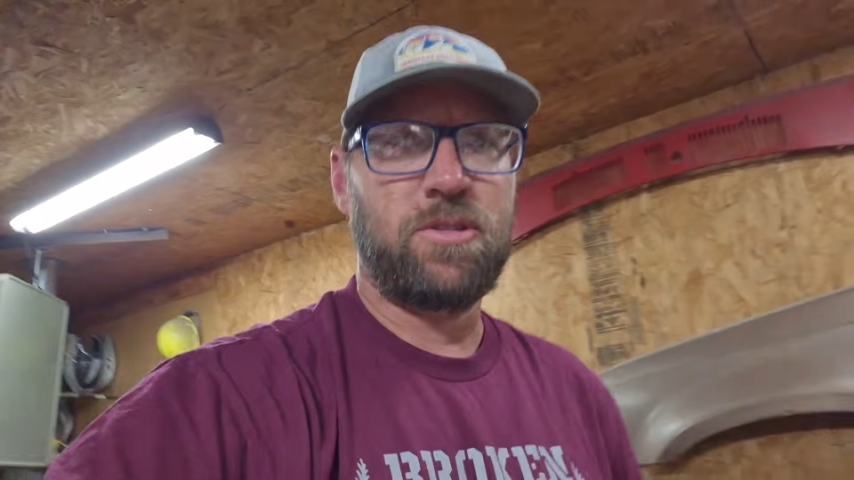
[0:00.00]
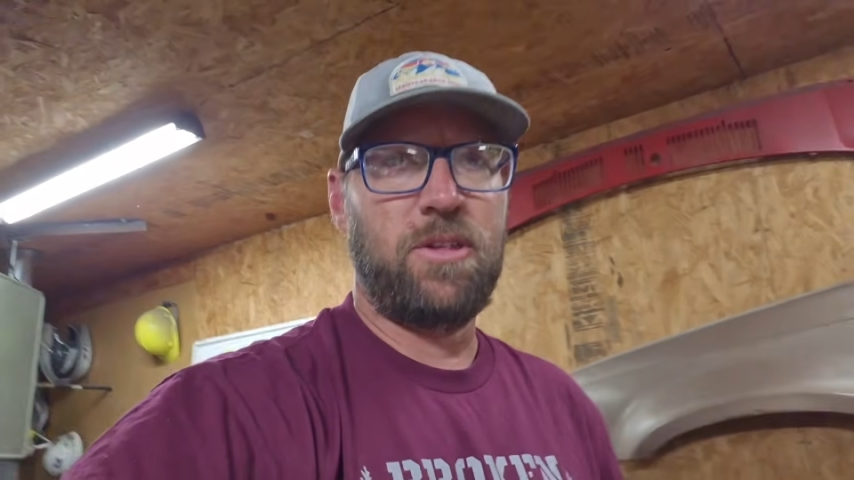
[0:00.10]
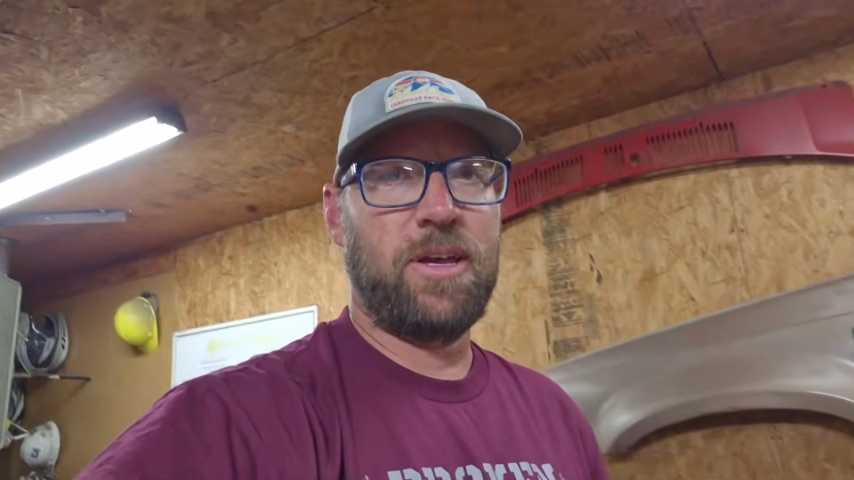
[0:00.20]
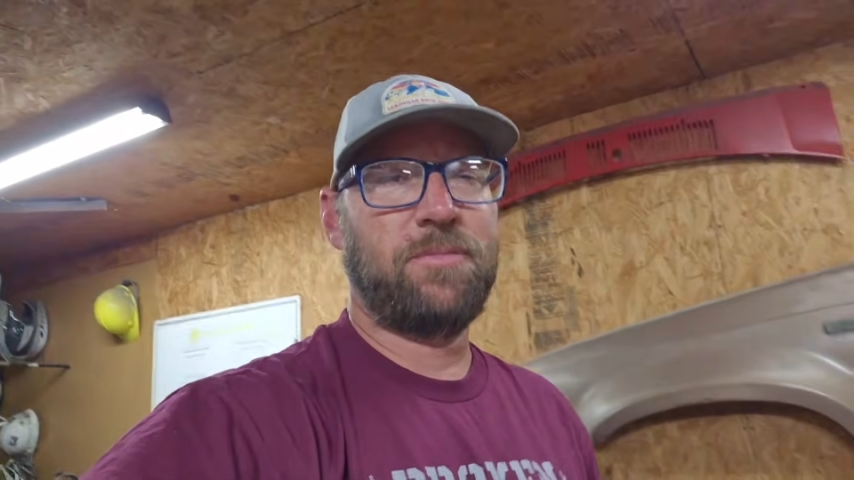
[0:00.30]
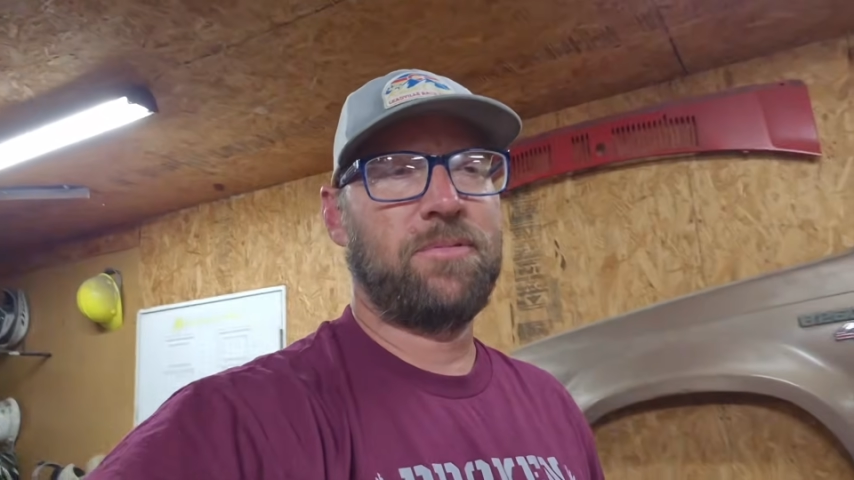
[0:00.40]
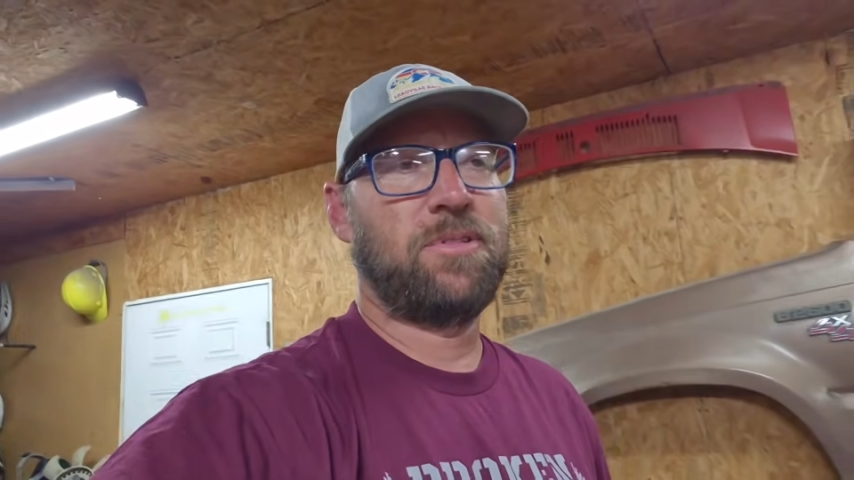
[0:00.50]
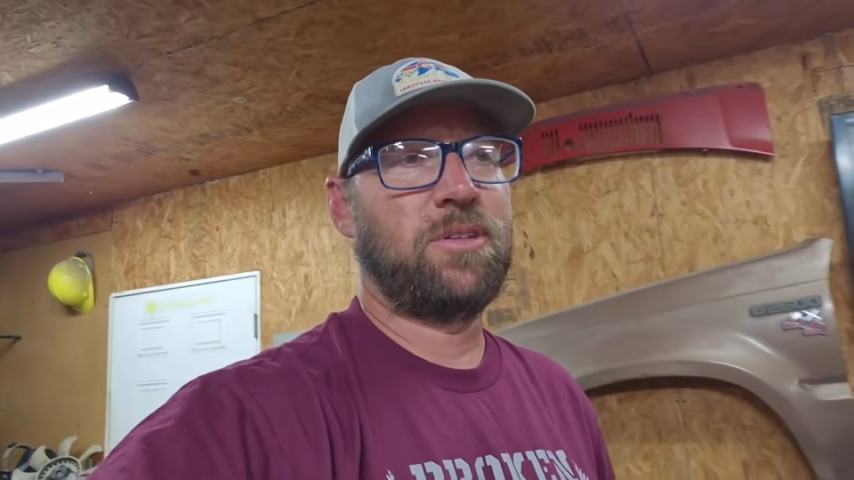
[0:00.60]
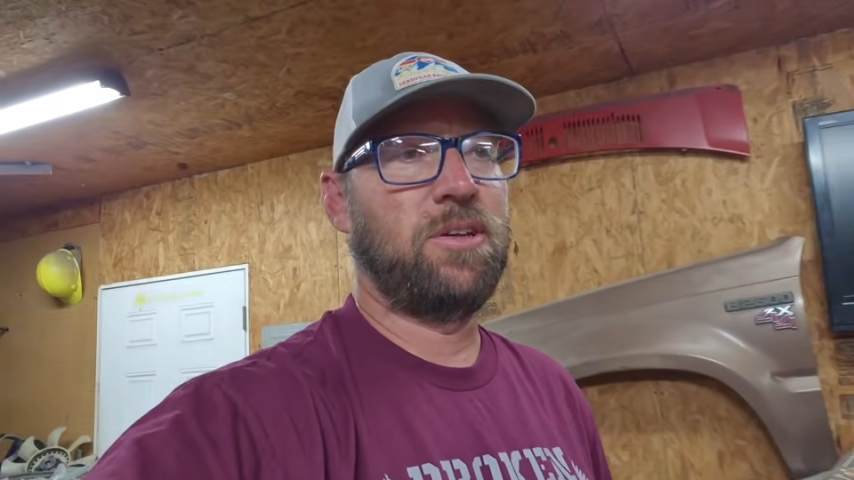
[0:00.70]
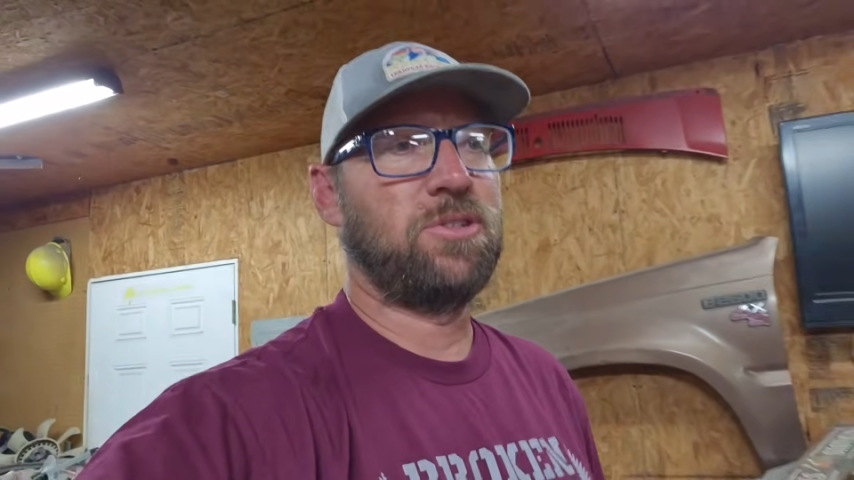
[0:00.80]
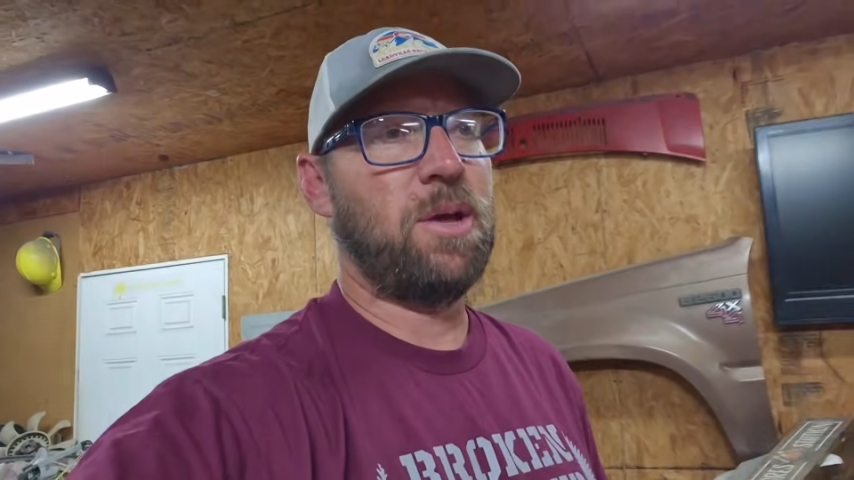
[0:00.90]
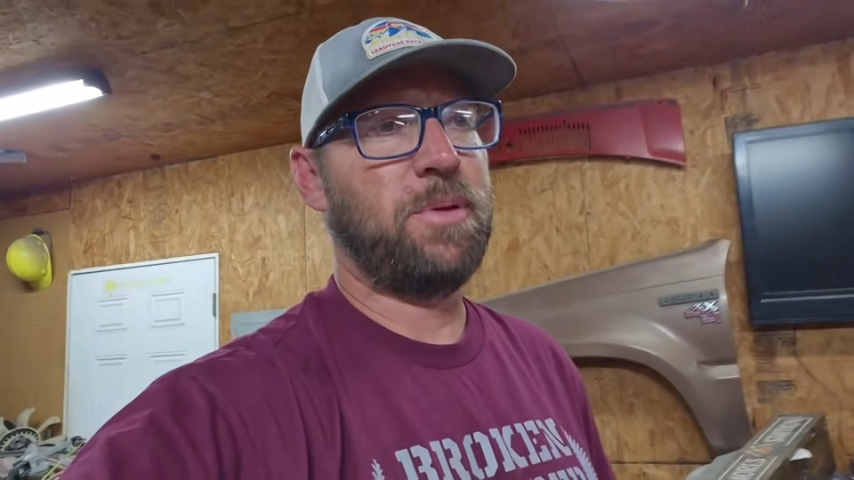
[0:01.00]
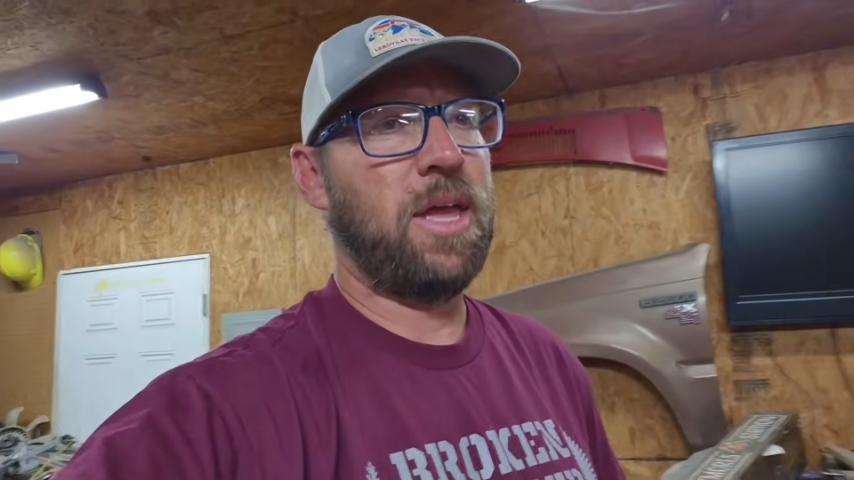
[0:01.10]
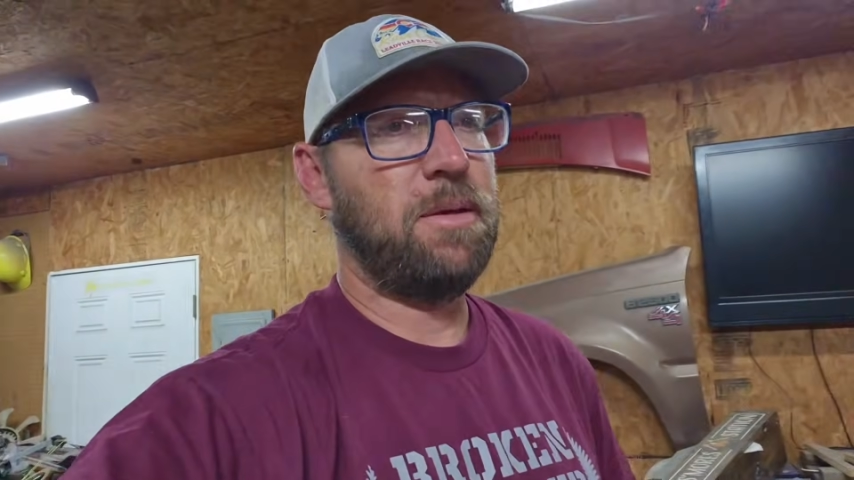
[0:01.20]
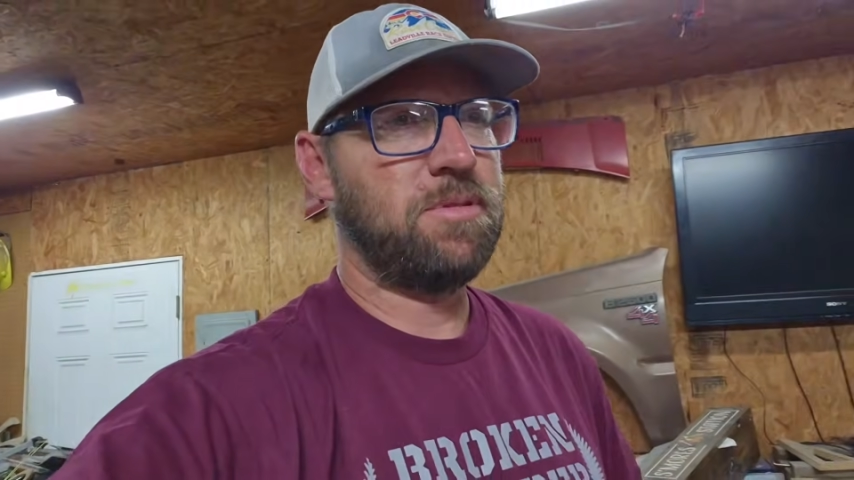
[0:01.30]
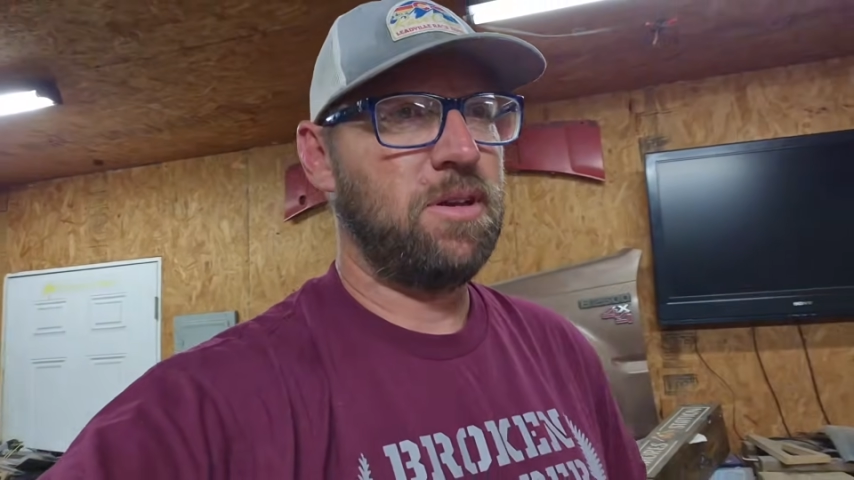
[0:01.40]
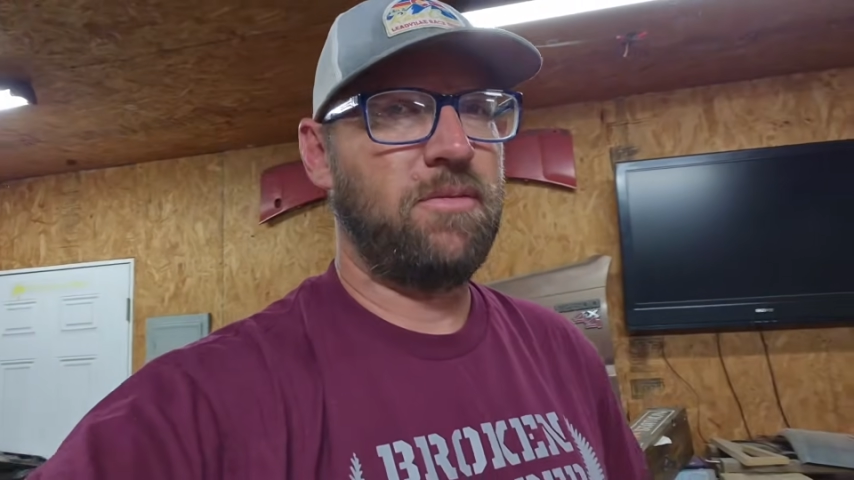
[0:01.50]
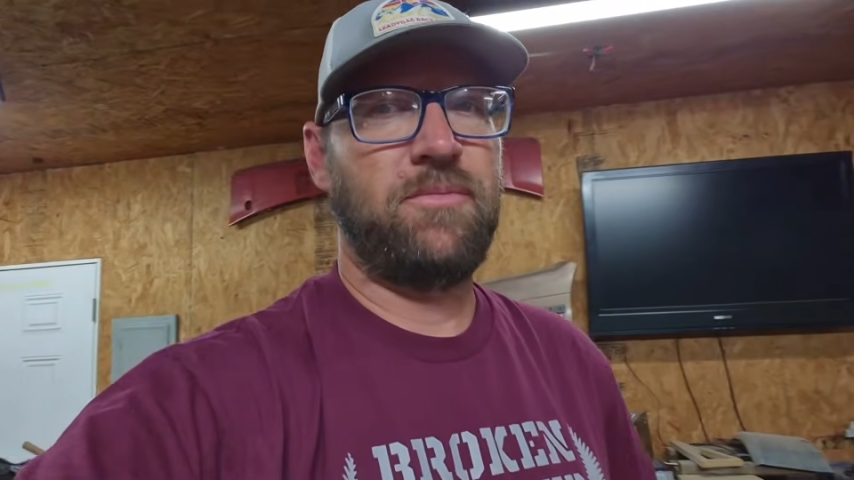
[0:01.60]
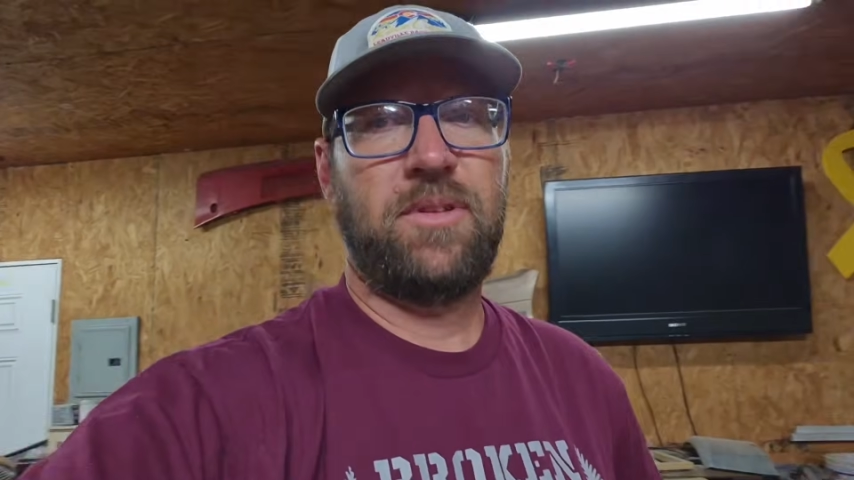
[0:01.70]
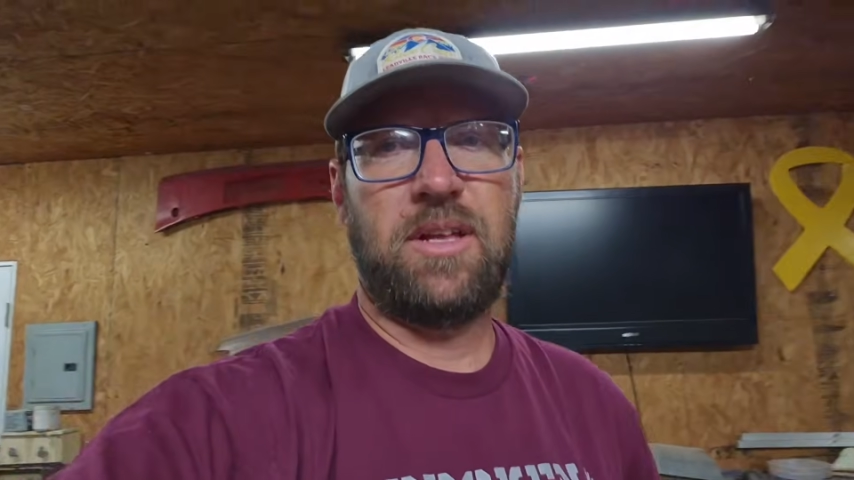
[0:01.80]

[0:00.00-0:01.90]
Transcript: all that, you know, choppy cam stuff.